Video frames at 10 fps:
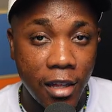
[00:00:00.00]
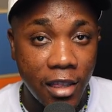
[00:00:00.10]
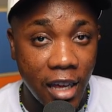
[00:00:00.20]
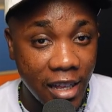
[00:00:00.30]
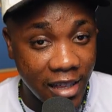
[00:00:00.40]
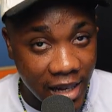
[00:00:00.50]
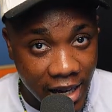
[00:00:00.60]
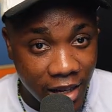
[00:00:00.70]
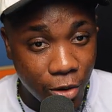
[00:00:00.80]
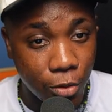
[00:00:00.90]
that
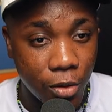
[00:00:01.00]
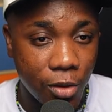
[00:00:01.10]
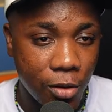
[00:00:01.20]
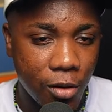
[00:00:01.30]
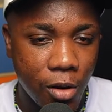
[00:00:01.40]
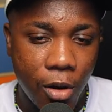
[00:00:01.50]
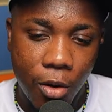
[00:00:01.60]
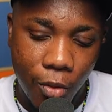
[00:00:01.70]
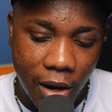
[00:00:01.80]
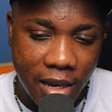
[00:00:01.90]
they use.
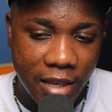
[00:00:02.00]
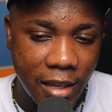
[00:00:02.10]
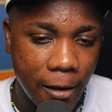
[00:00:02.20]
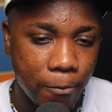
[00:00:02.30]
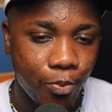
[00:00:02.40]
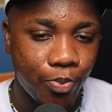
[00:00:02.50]
Why is that?